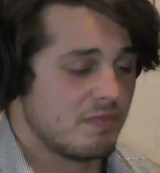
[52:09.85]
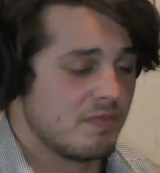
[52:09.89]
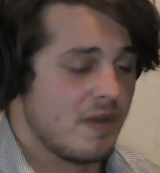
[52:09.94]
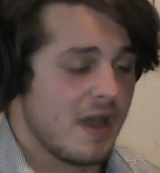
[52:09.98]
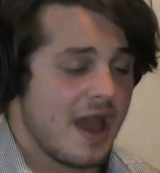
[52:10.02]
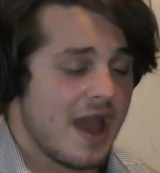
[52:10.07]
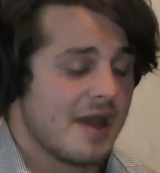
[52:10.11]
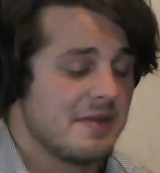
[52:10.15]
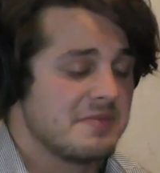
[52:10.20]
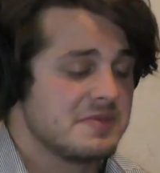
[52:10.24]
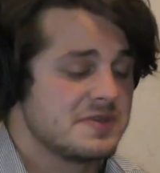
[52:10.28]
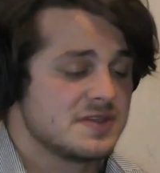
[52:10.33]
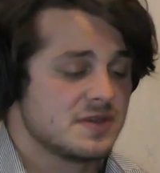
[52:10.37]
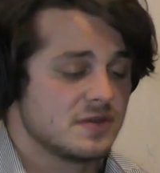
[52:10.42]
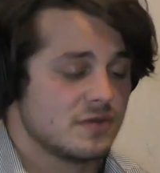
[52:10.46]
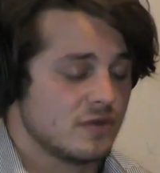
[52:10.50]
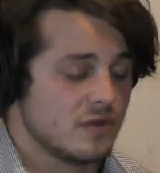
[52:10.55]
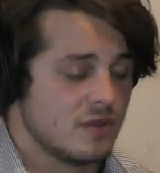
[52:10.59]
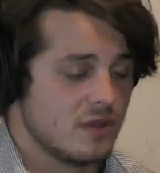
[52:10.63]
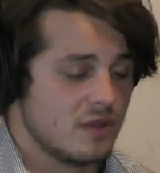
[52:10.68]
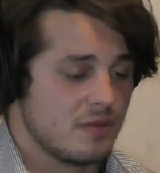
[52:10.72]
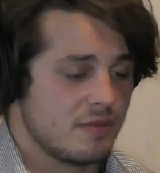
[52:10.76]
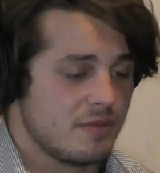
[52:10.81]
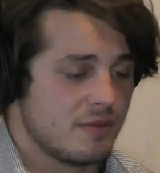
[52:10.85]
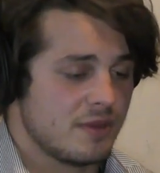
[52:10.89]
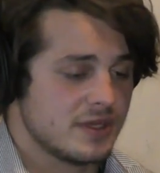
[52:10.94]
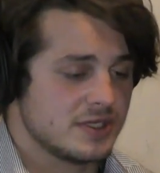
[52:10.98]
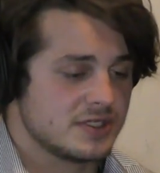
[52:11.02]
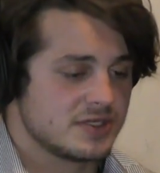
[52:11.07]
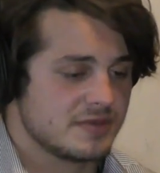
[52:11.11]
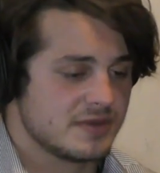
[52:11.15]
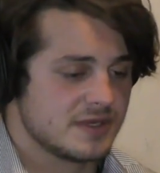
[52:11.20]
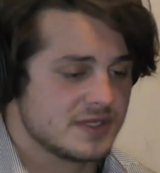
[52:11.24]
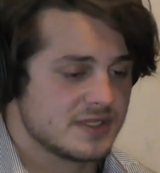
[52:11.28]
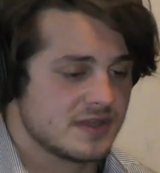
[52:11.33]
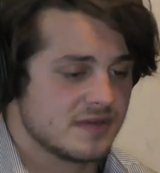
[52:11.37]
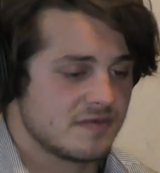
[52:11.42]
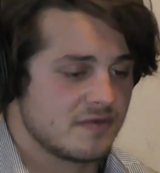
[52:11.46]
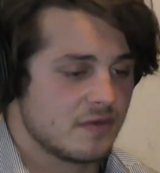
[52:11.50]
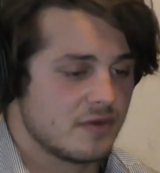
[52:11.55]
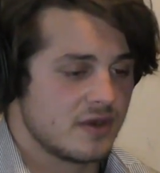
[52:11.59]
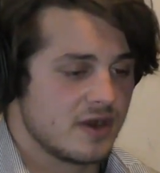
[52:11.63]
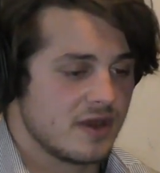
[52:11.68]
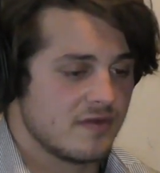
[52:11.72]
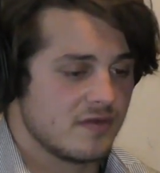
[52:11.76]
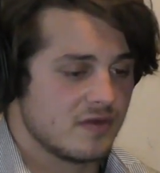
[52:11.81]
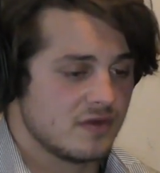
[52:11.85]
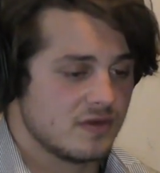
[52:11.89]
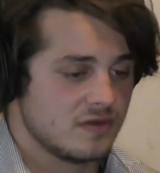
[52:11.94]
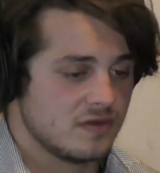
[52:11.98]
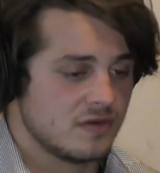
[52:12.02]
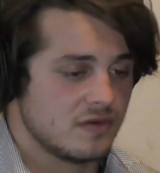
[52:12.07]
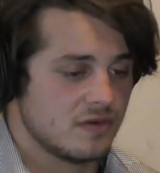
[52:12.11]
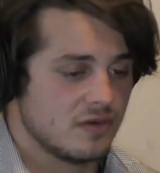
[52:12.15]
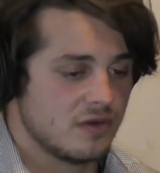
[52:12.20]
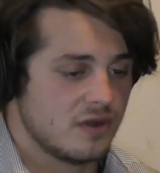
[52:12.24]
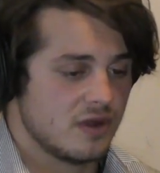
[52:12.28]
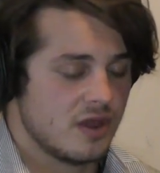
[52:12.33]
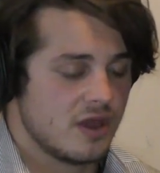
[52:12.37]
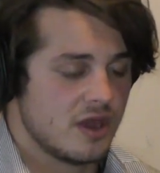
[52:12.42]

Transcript: absolutely pledged to myself I would never do,